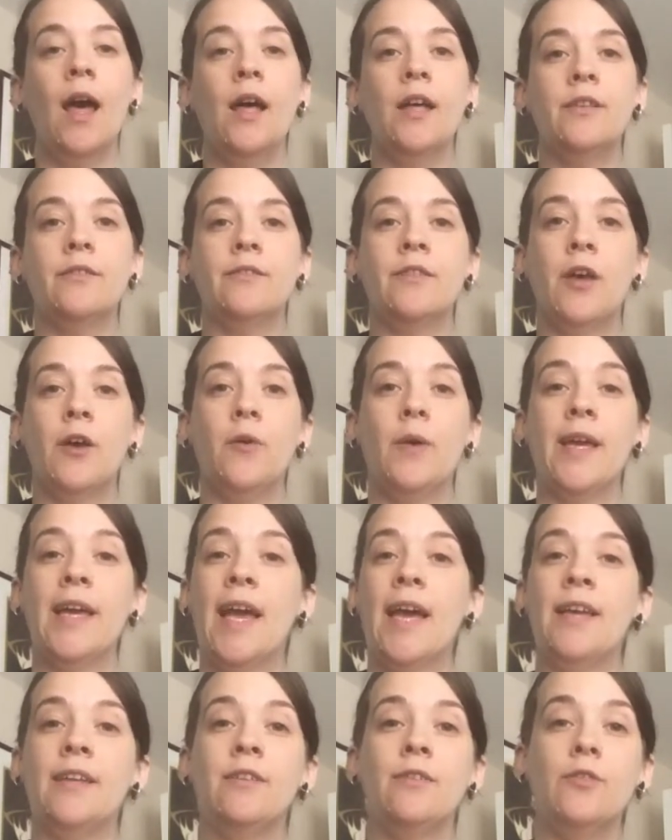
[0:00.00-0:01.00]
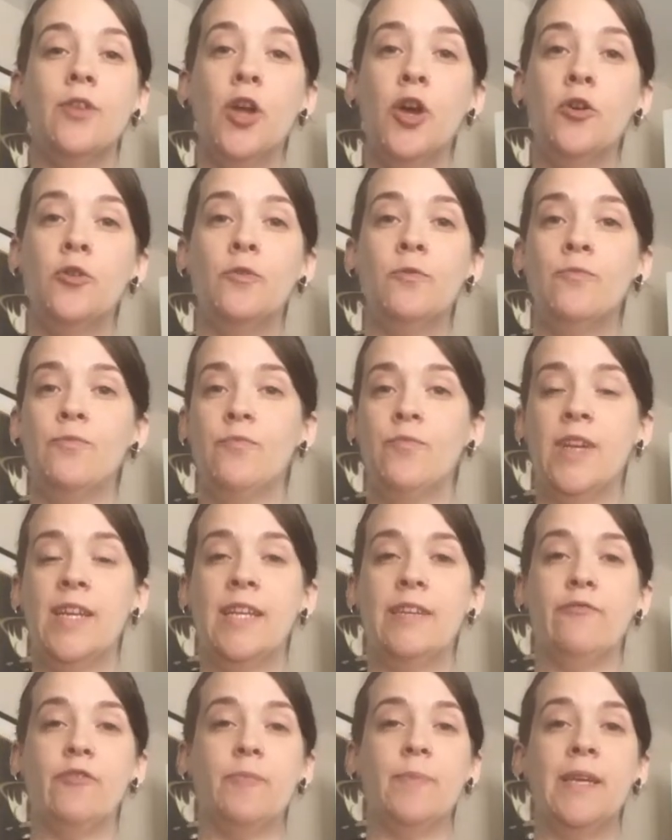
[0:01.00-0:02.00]
So again, no really
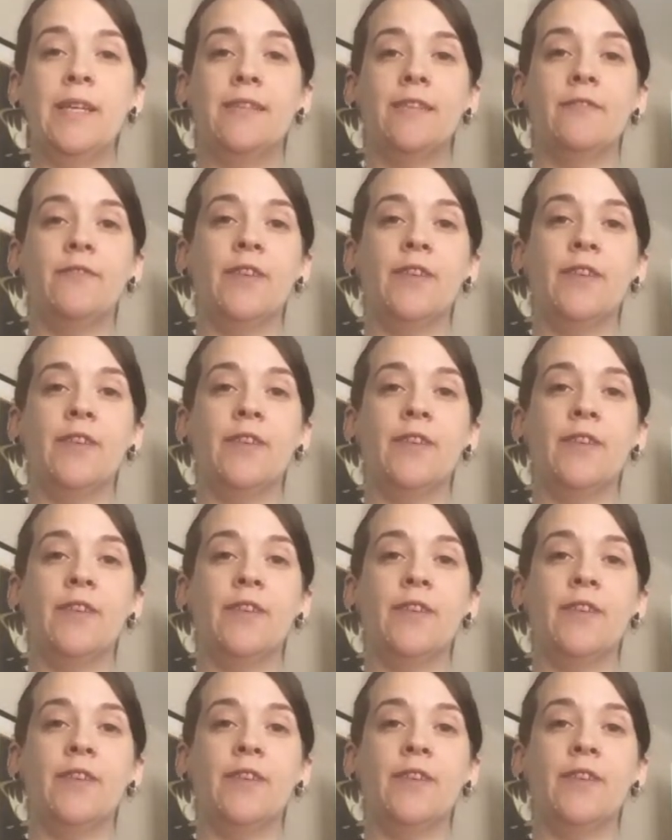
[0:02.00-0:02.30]
repeated